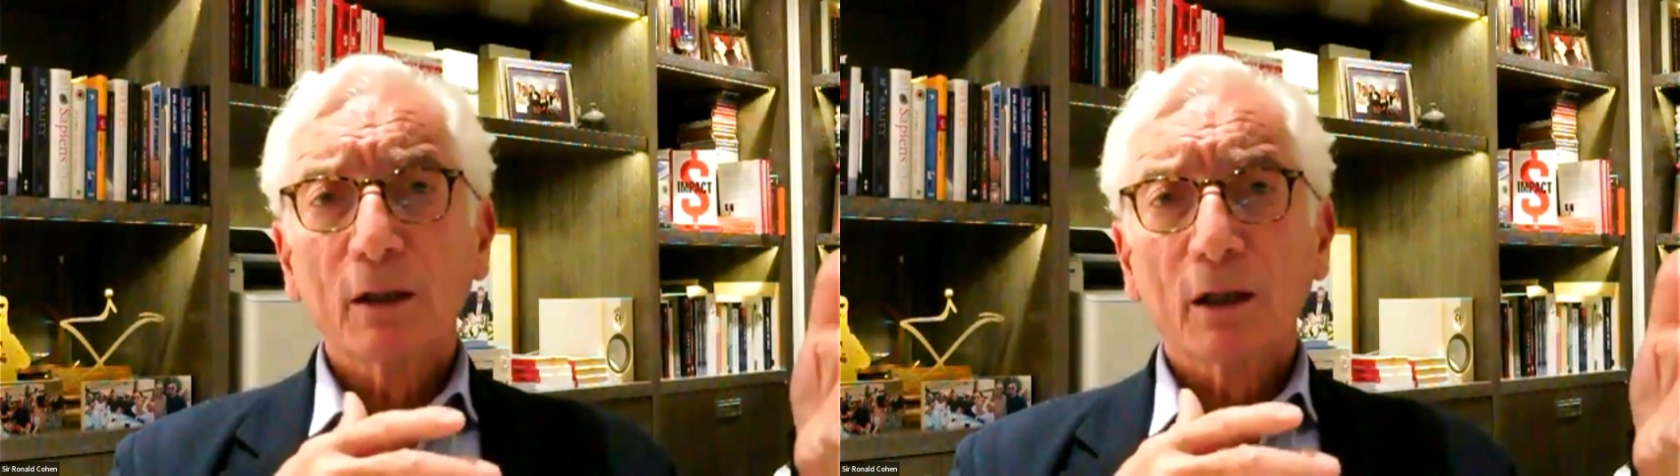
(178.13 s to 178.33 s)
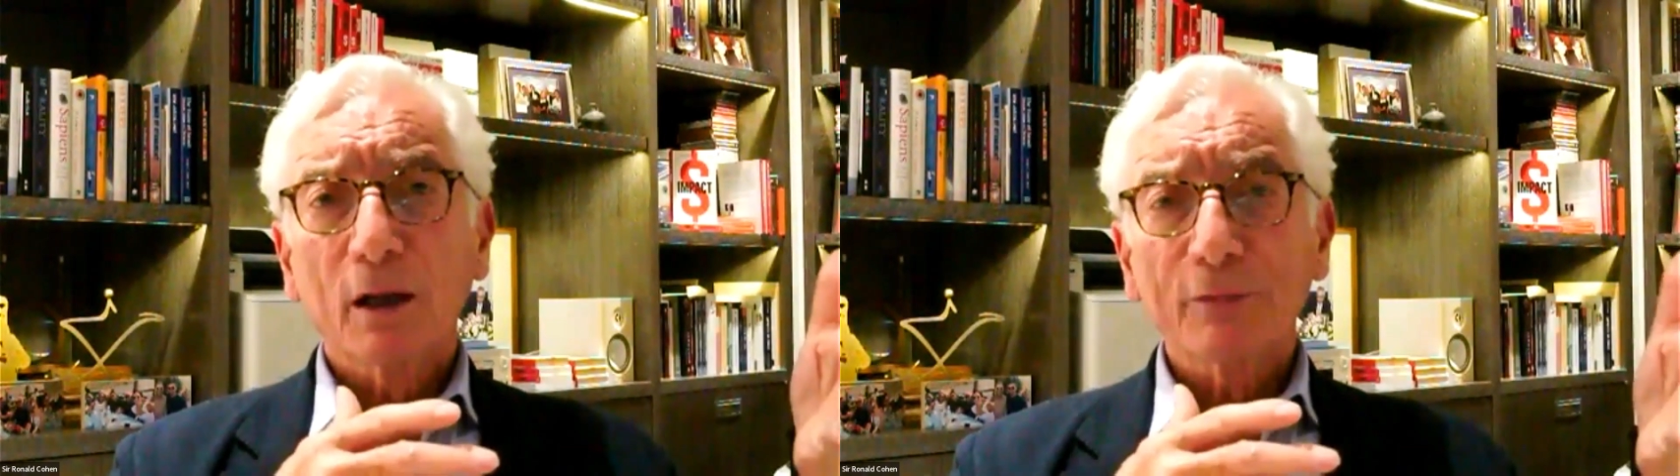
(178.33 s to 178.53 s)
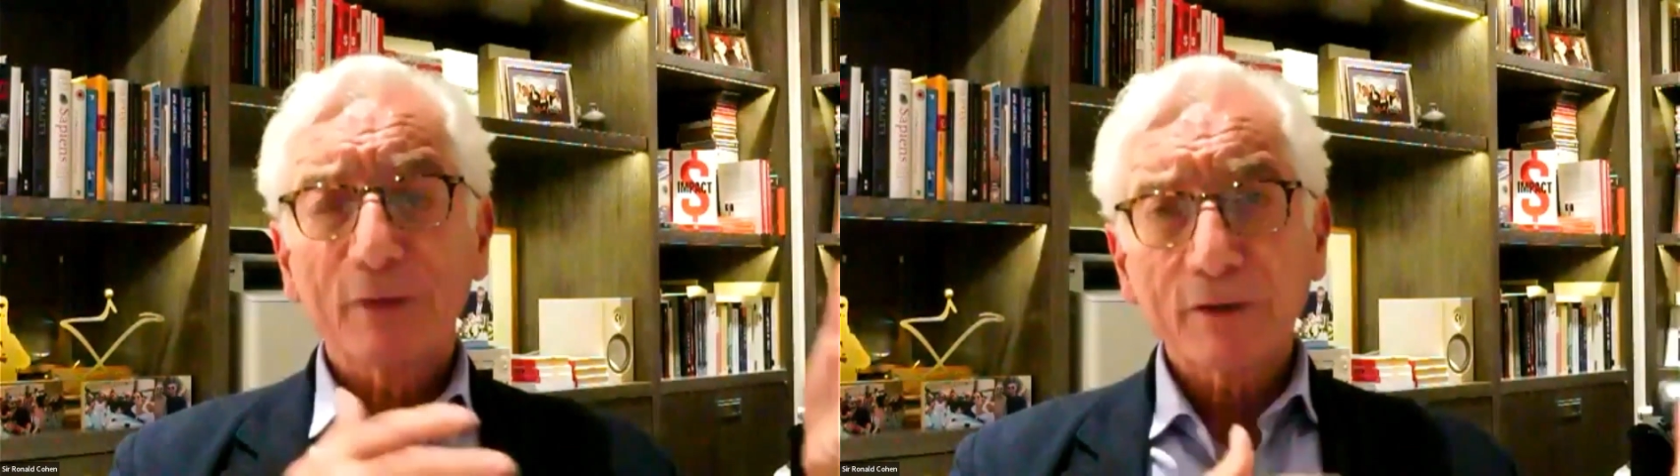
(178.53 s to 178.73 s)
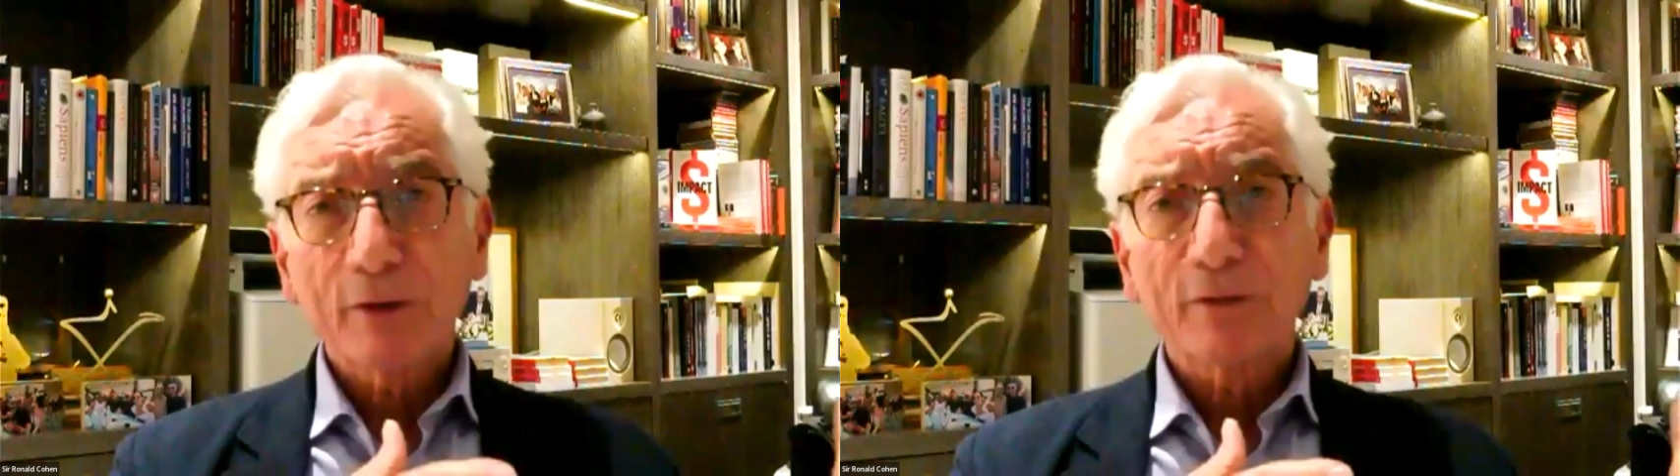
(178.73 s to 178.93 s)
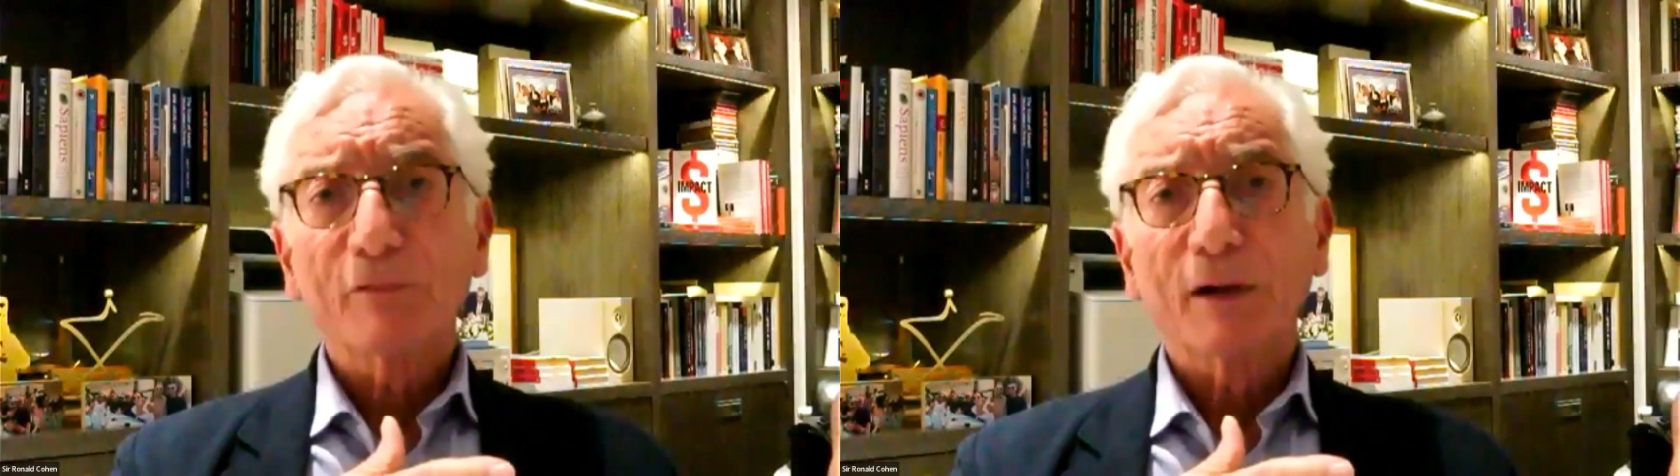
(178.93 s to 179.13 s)
a
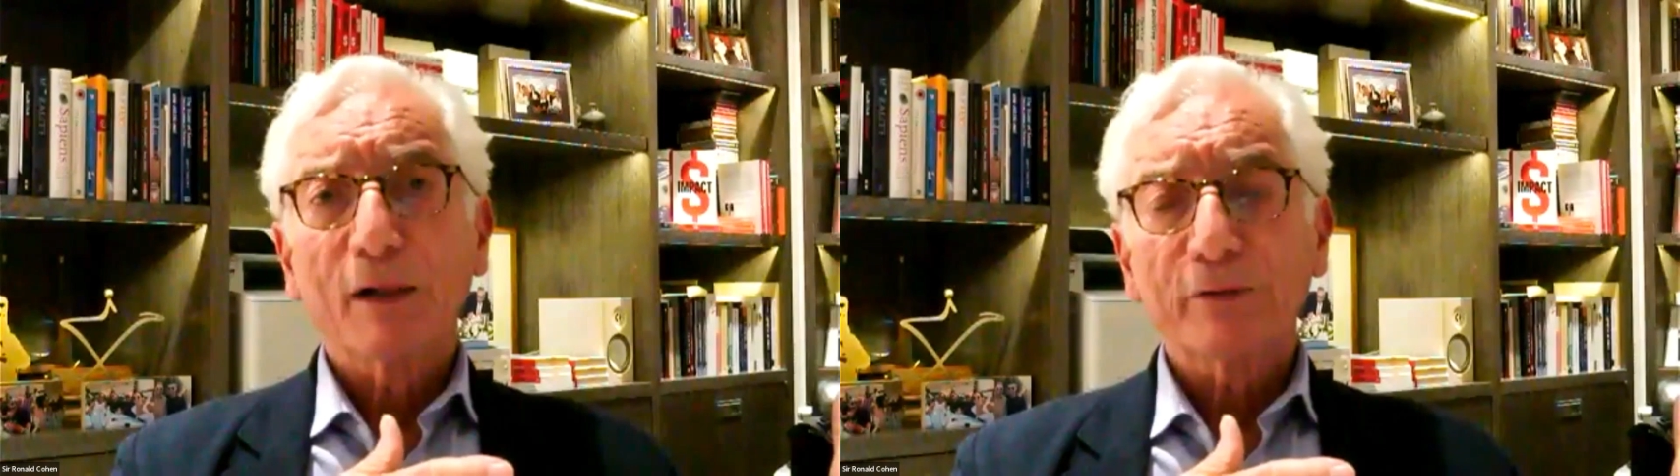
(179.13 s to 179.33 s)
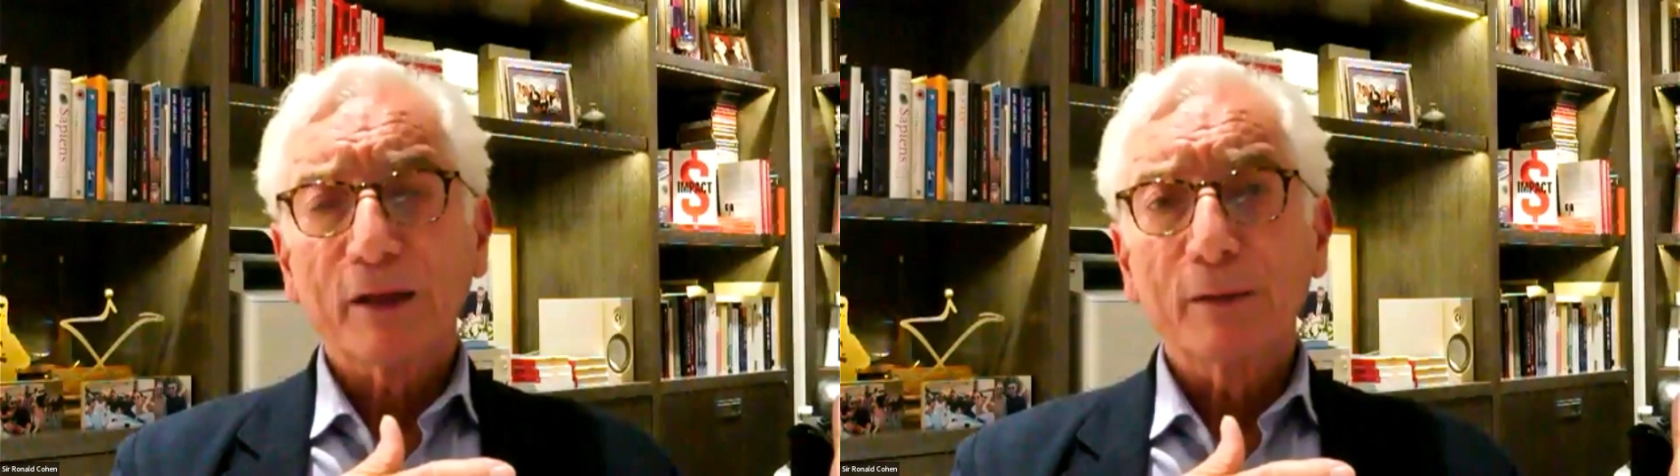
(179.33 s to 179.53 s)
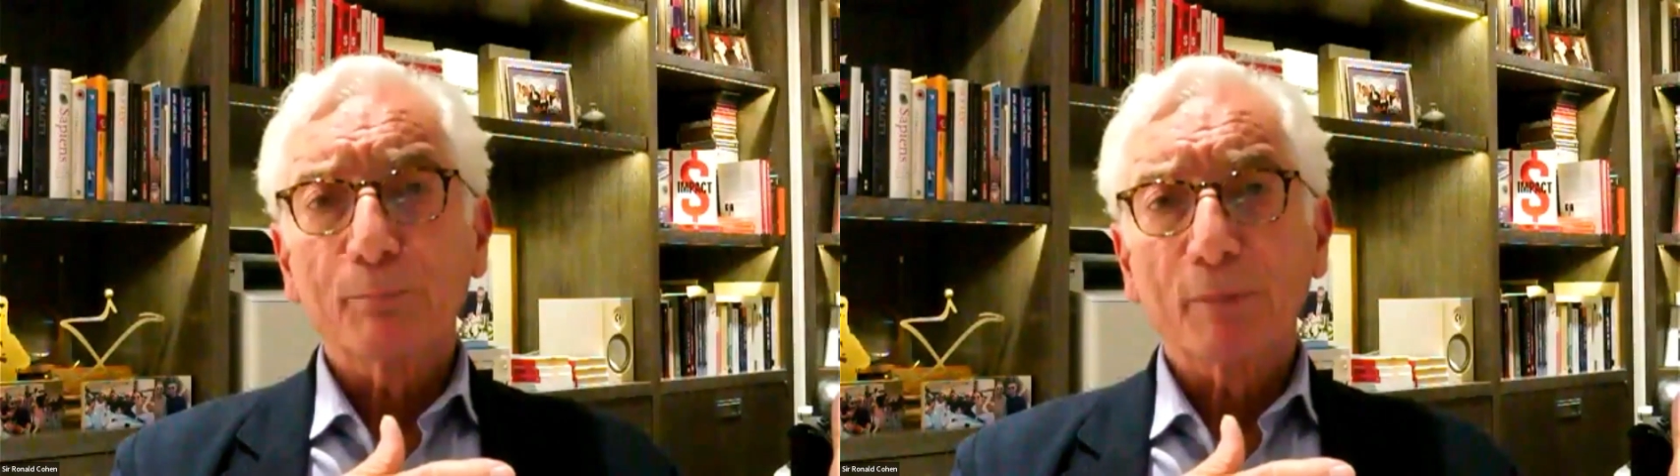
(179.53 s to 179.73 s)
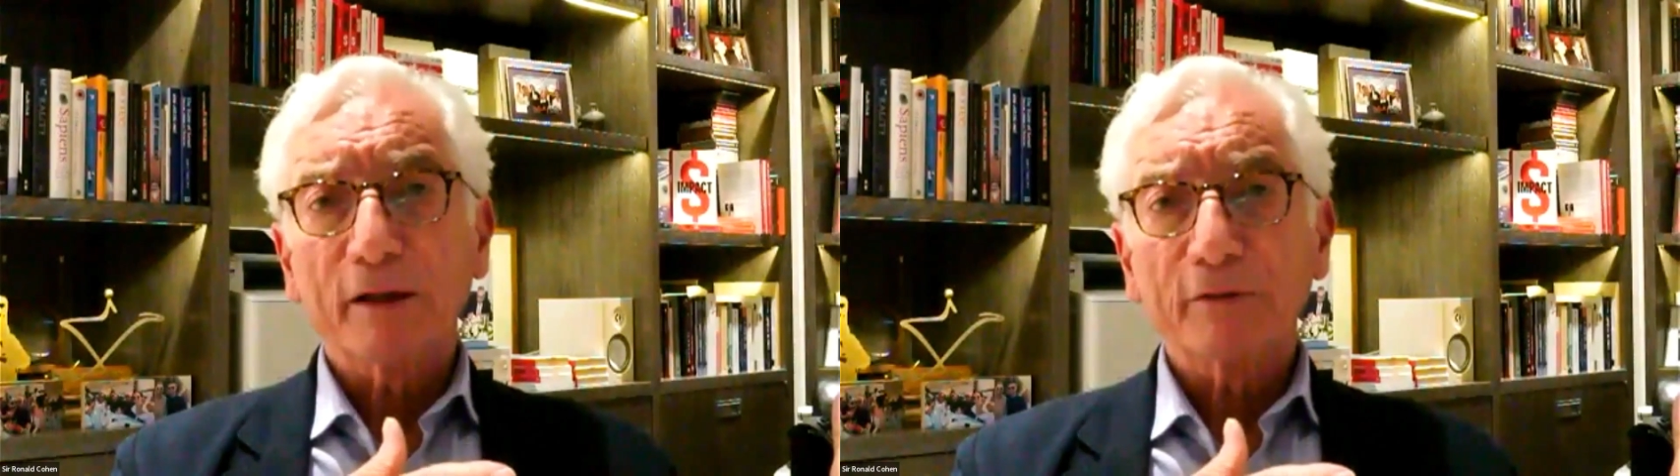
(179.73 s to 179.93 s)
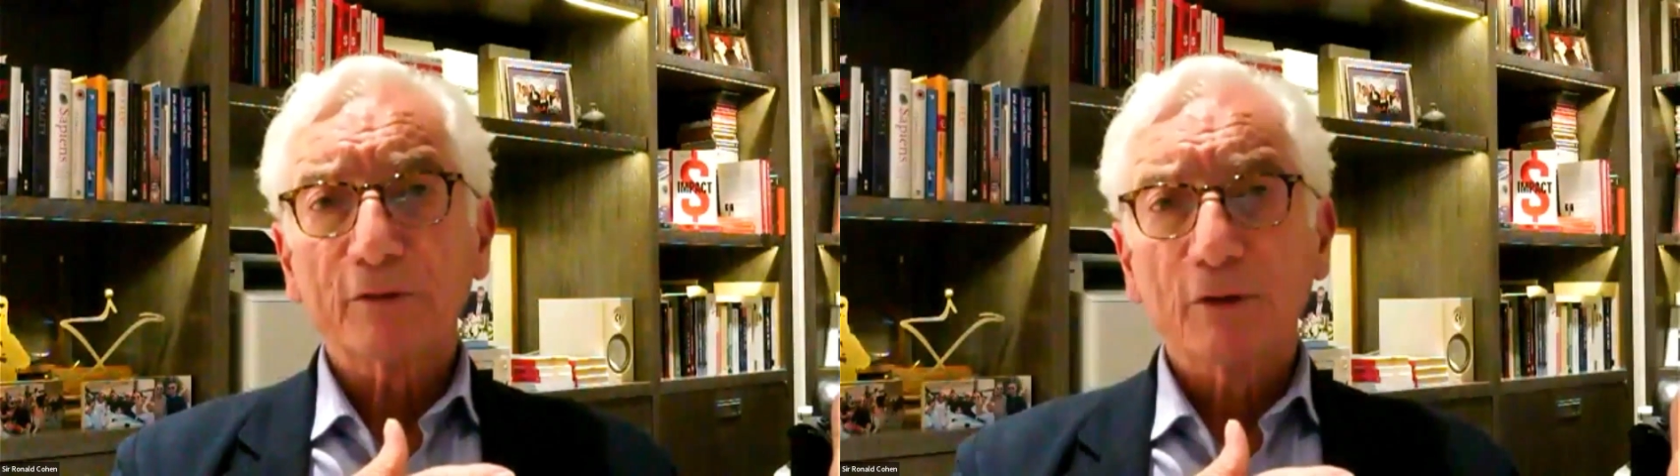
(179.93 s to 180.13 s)
negative health
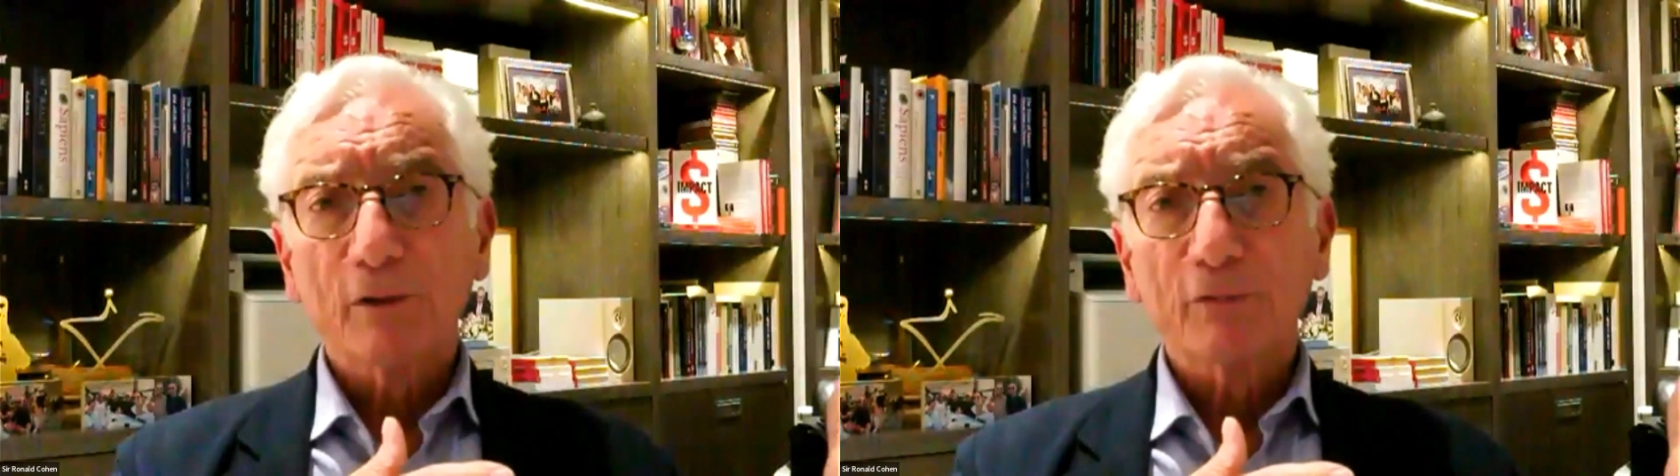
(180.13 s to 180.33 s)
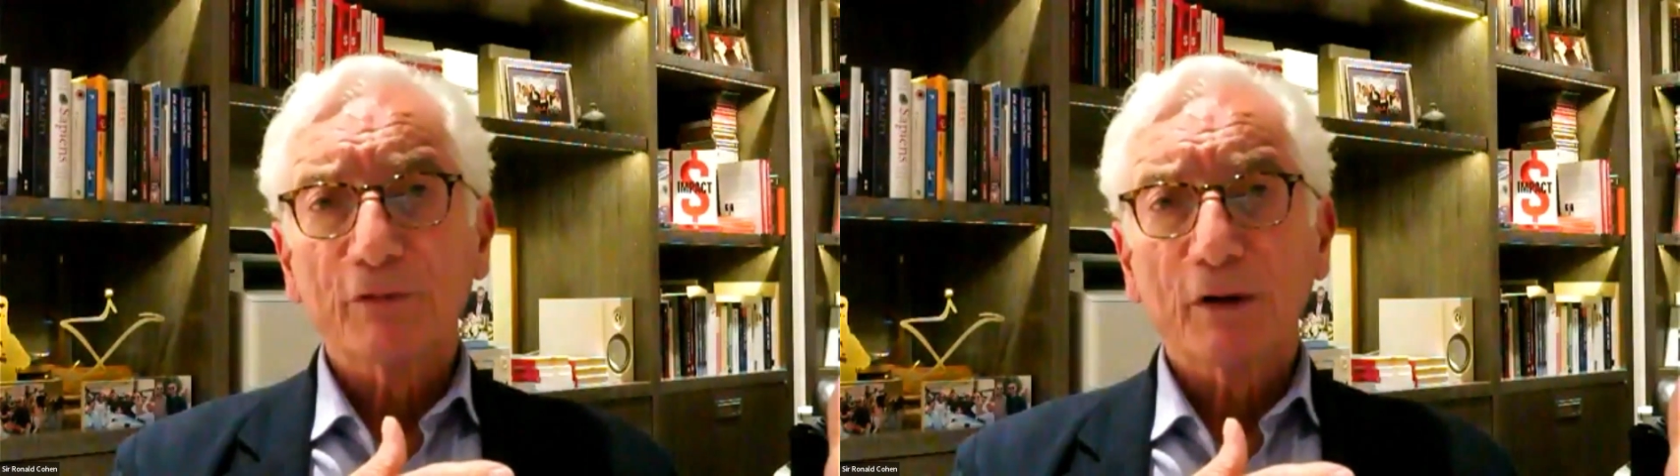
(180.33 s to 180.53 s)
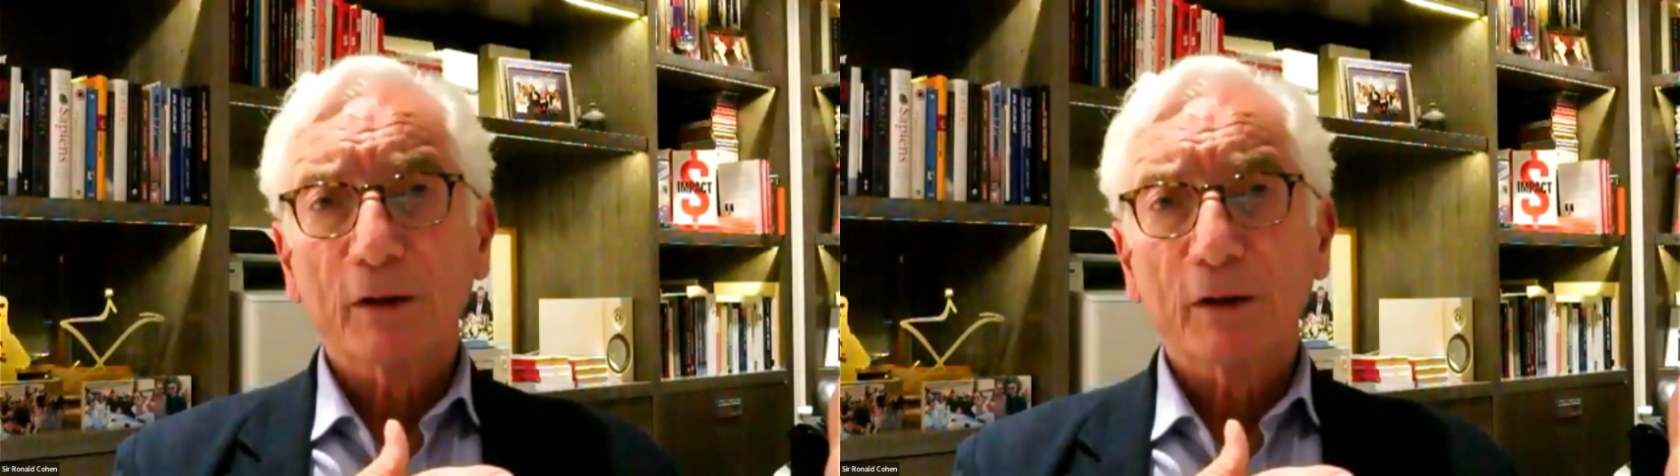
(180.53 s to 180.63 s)
impact of